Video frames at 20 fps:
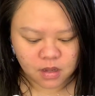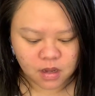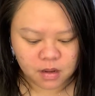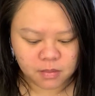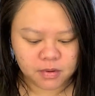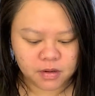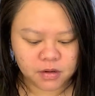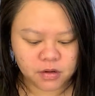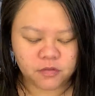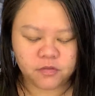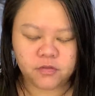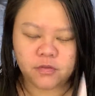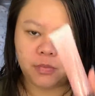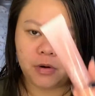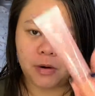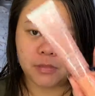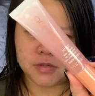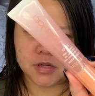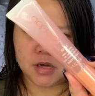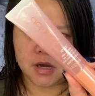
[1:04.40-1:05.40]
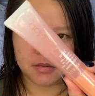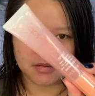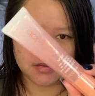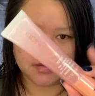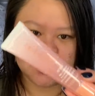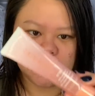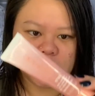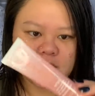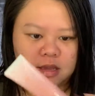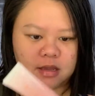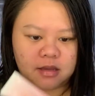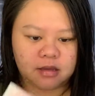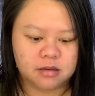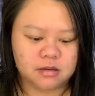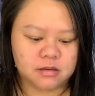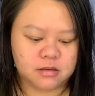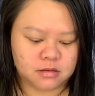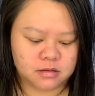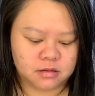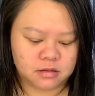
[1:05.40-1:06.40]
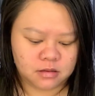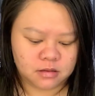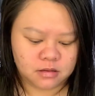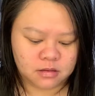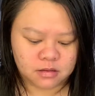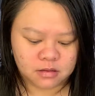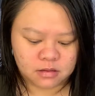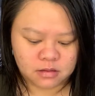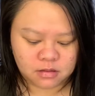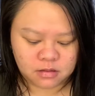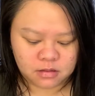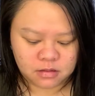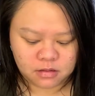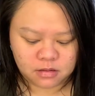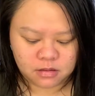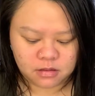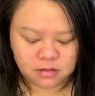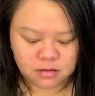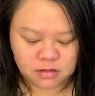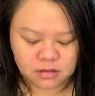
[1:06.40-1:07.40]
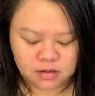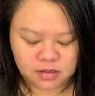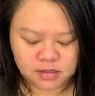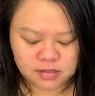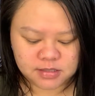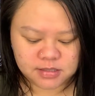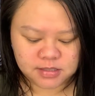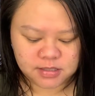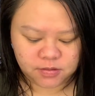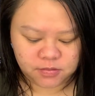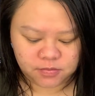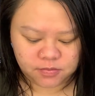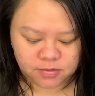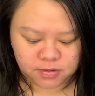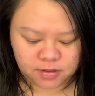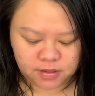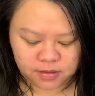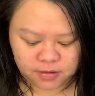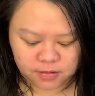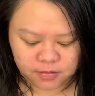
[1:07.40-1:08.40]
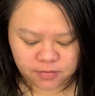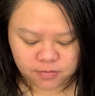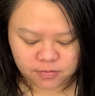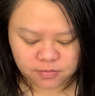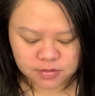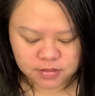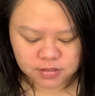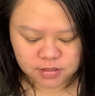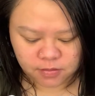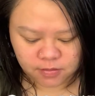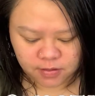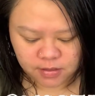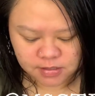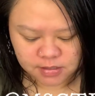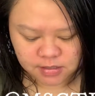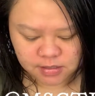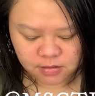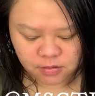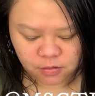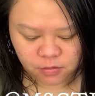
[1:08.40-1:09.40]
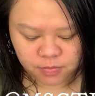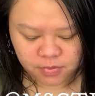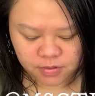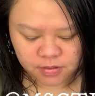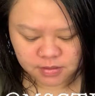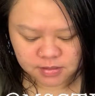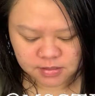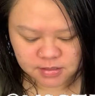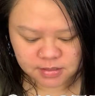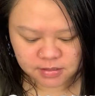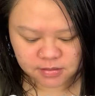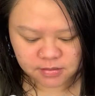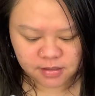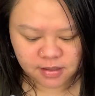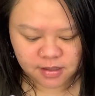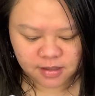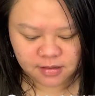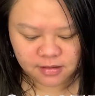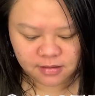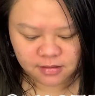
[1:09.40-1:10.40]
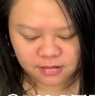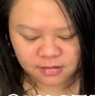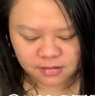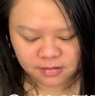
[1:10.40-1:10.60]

I'm gonna go for pop top today. And it's still new, so I didn't open the seal yet.